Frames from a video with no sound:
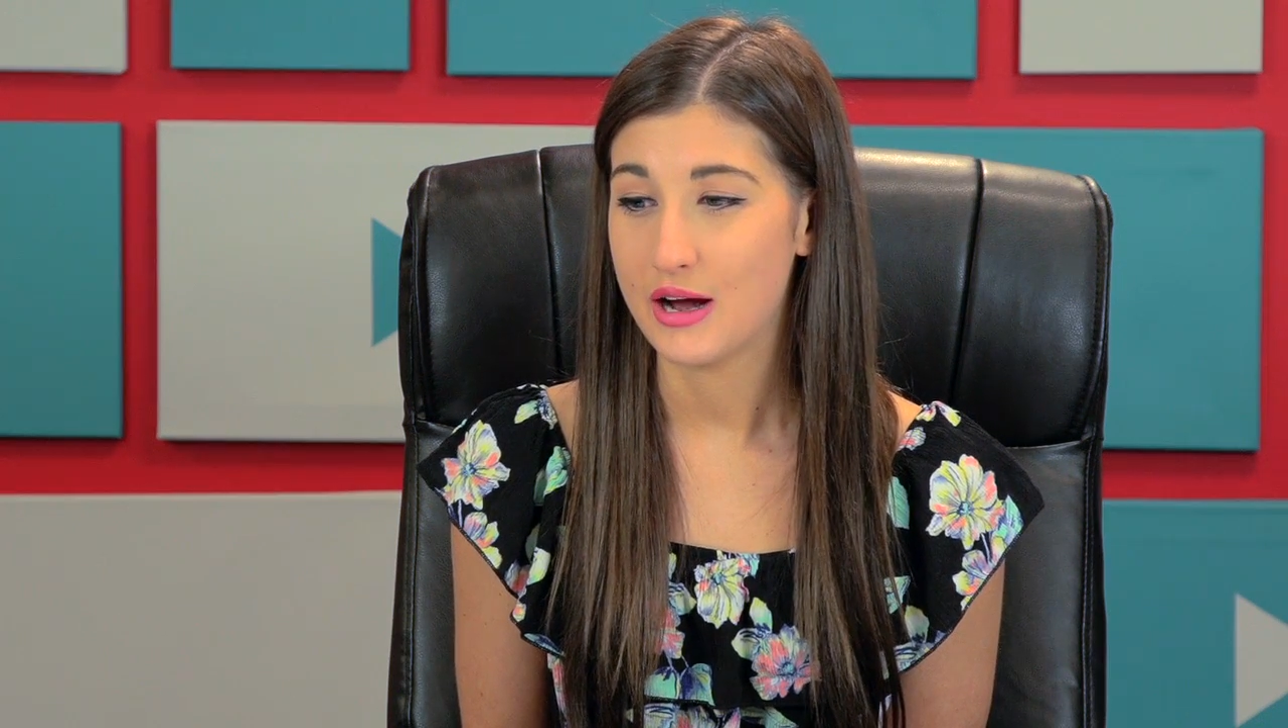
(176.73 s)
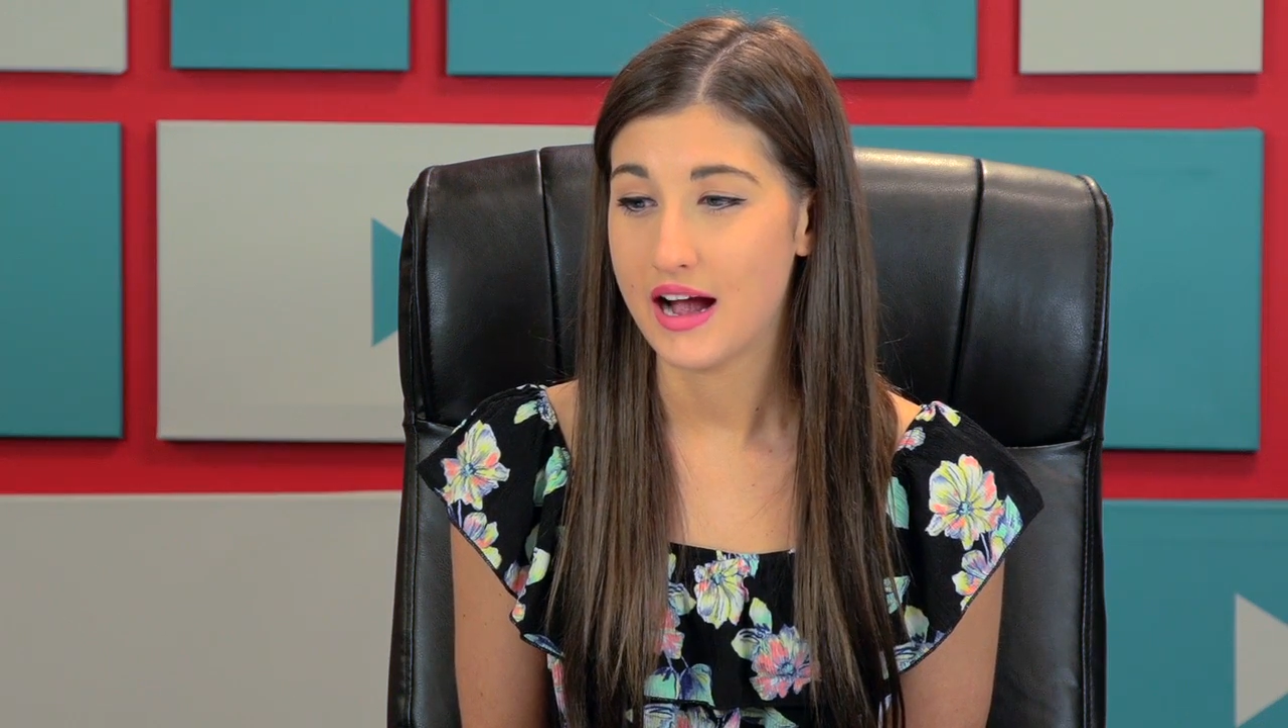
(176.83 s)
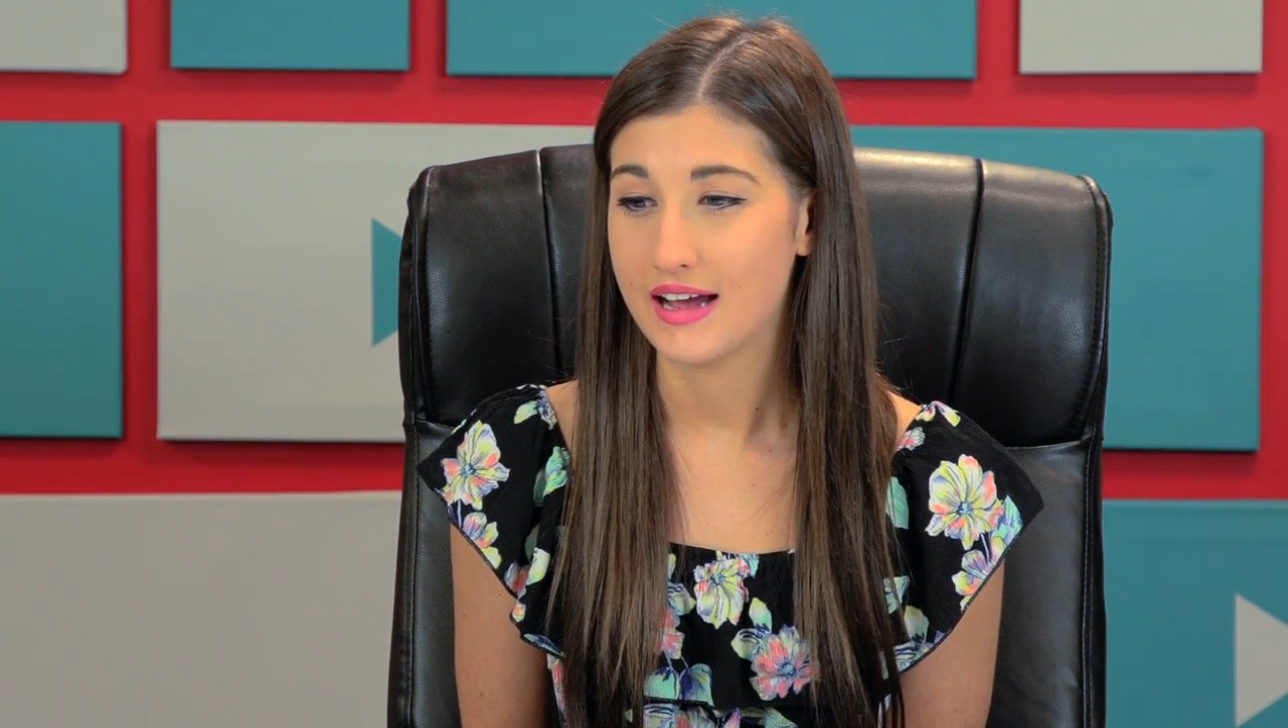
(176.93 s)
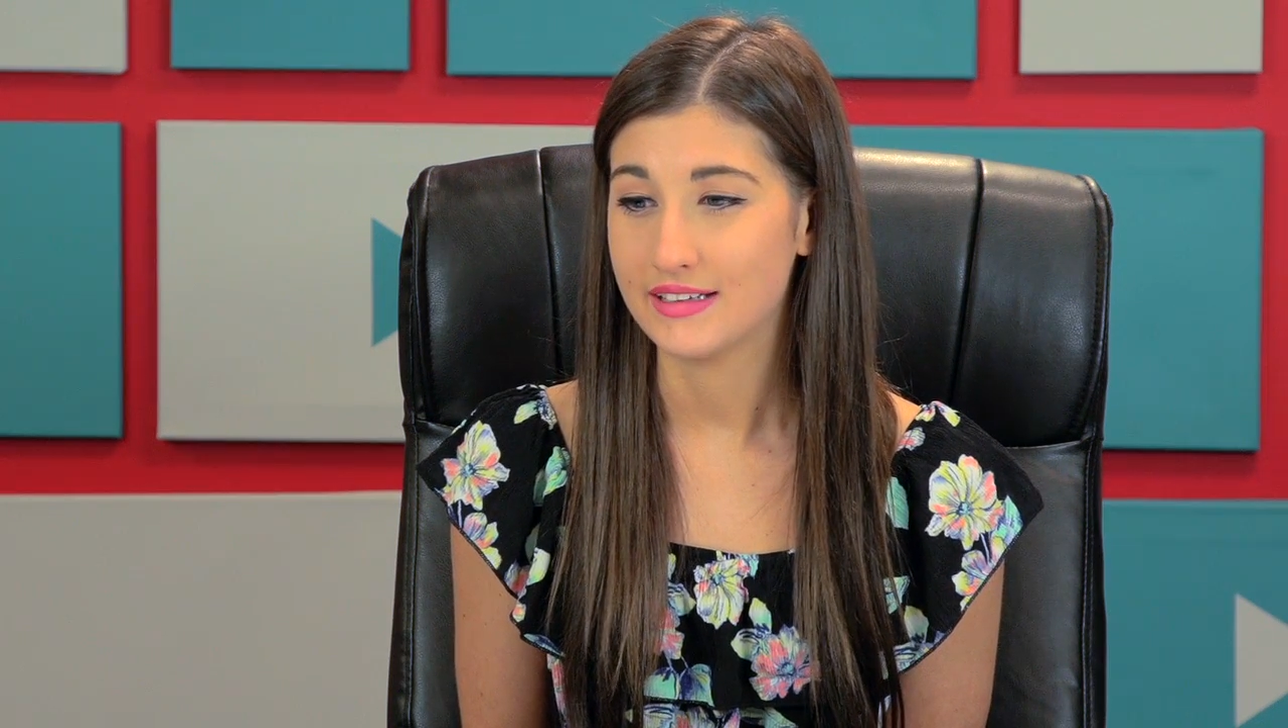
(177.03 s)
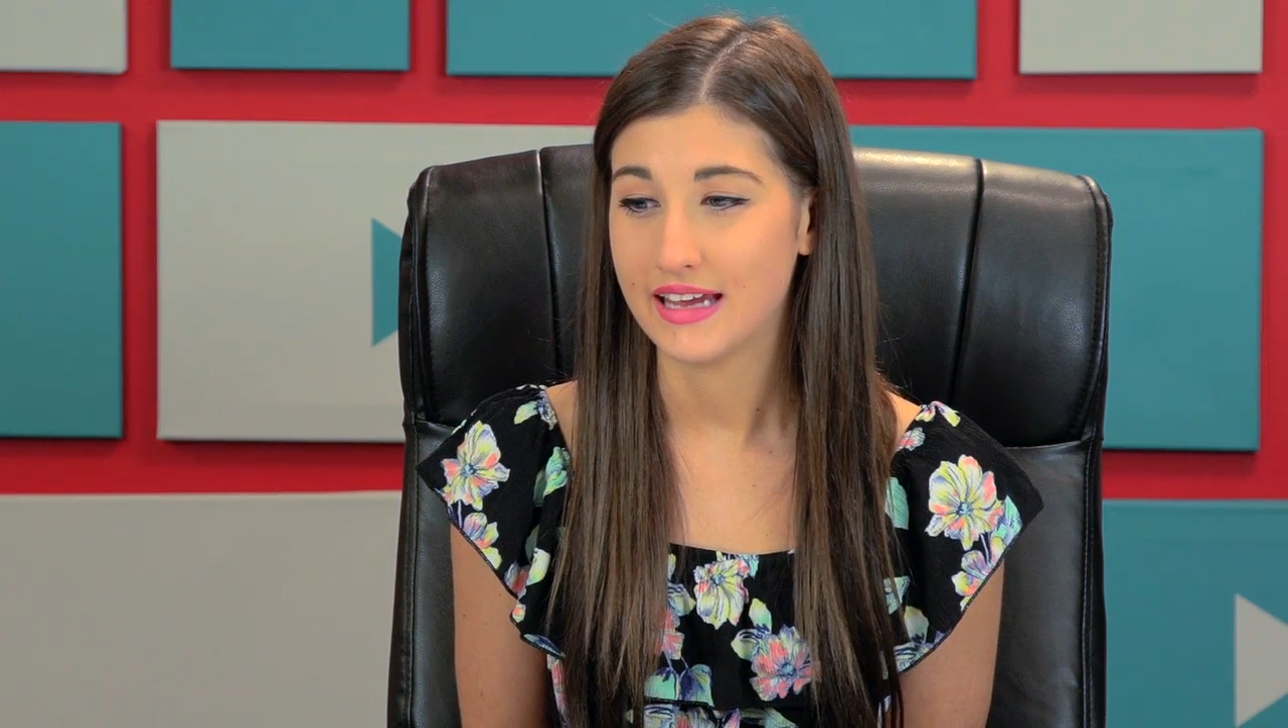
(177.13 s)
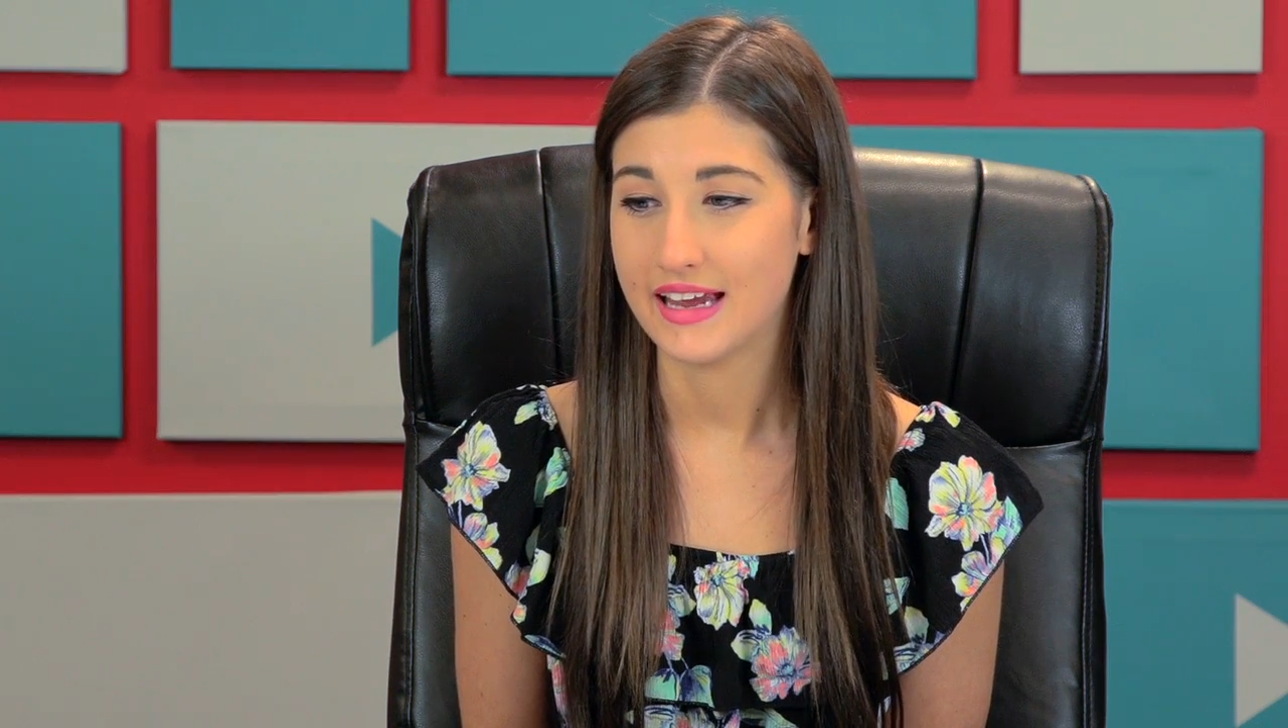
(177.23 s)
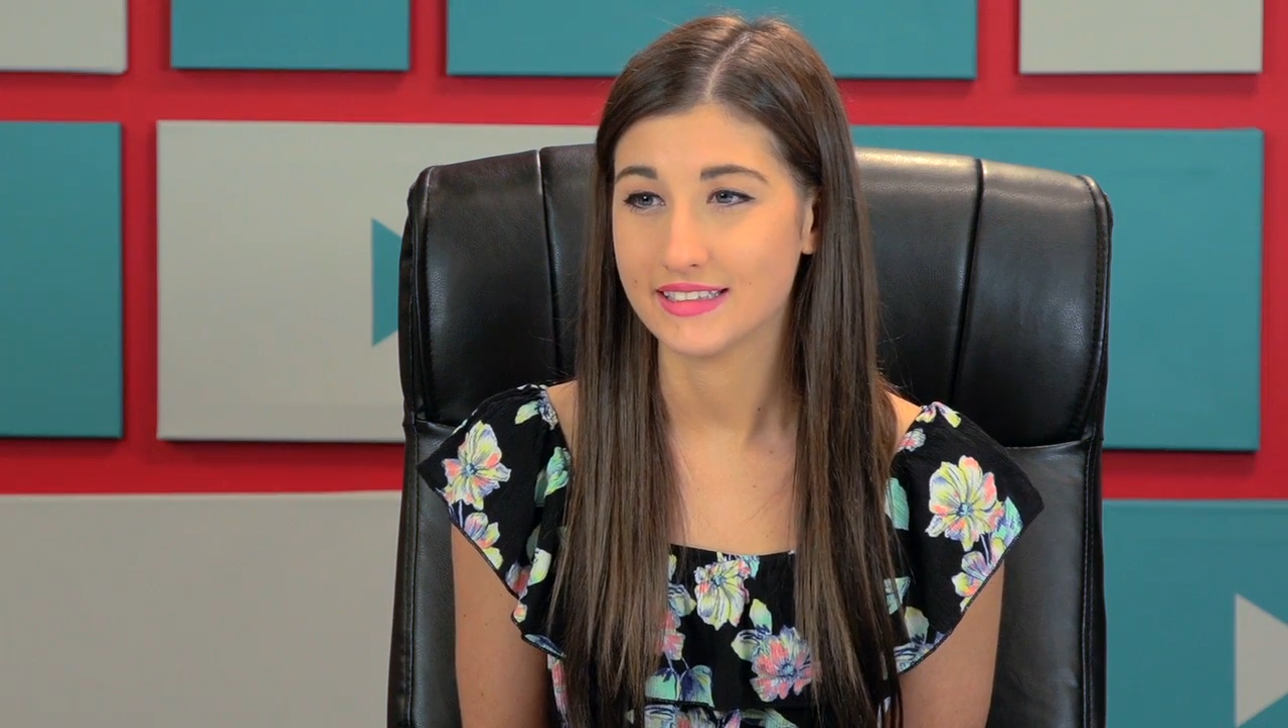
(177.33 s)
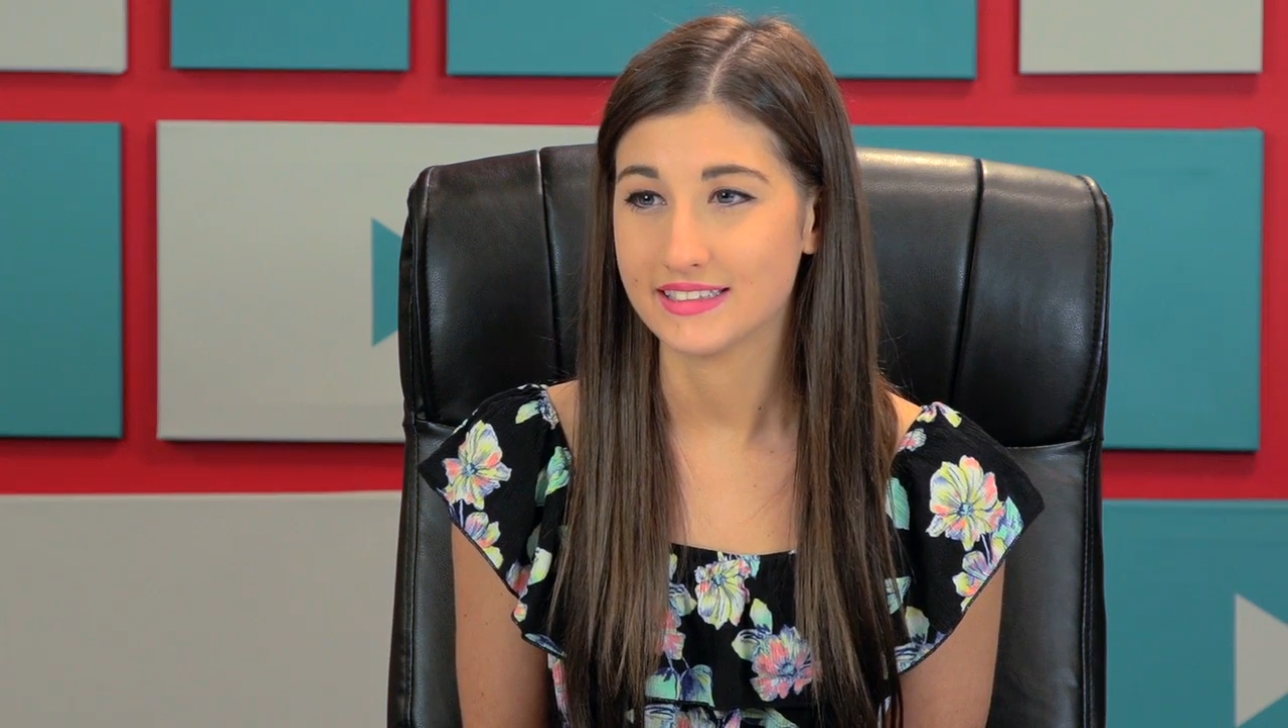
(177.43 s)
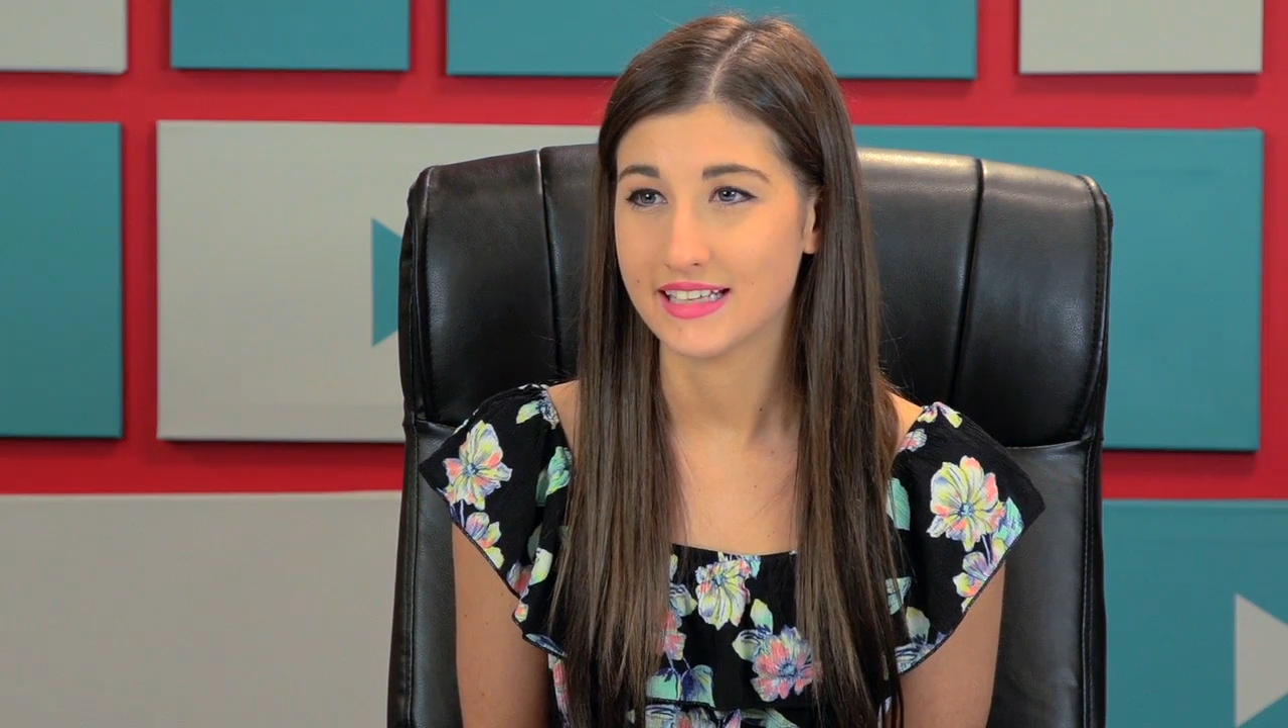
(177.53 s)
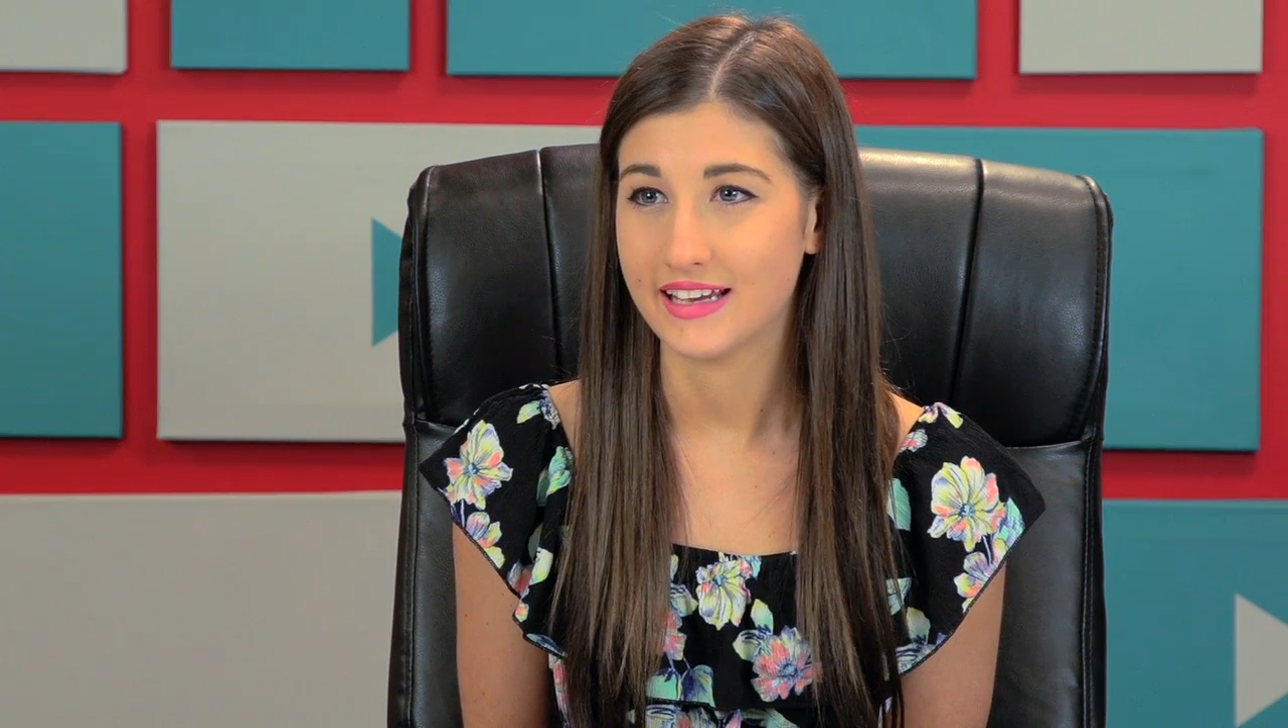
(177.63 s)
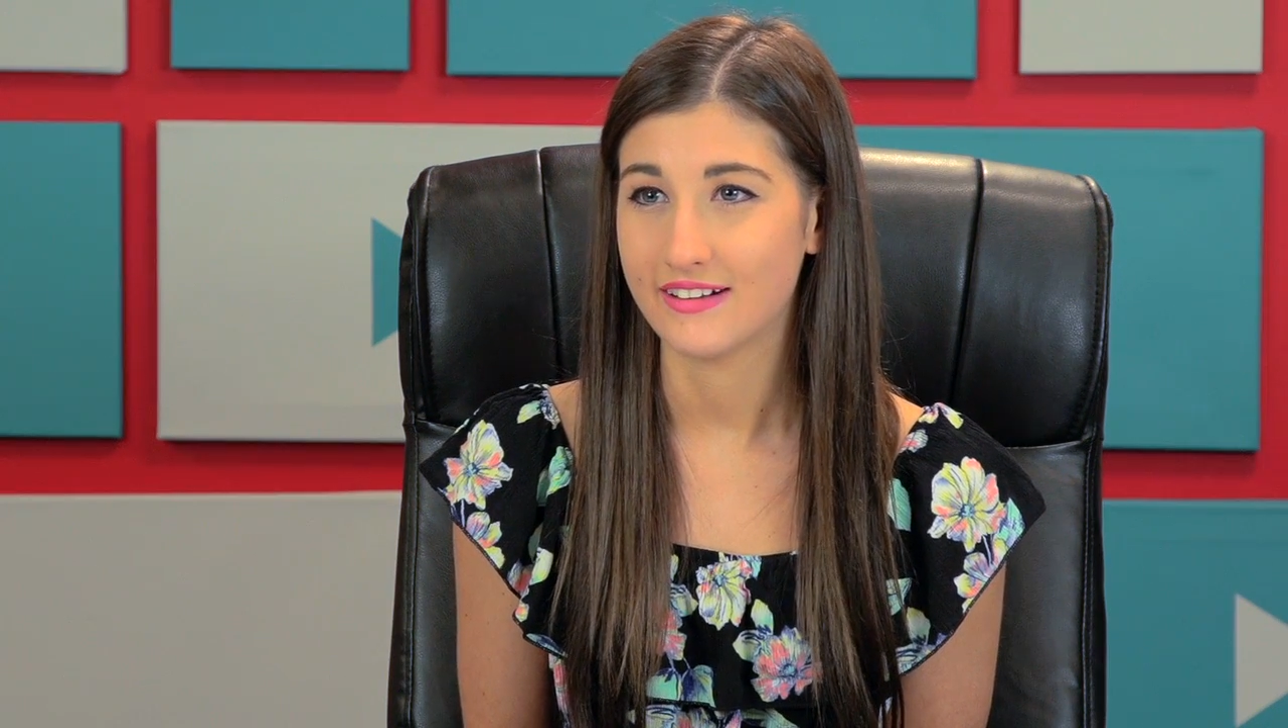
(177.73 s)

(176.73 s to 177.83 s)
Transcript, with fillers: I can't say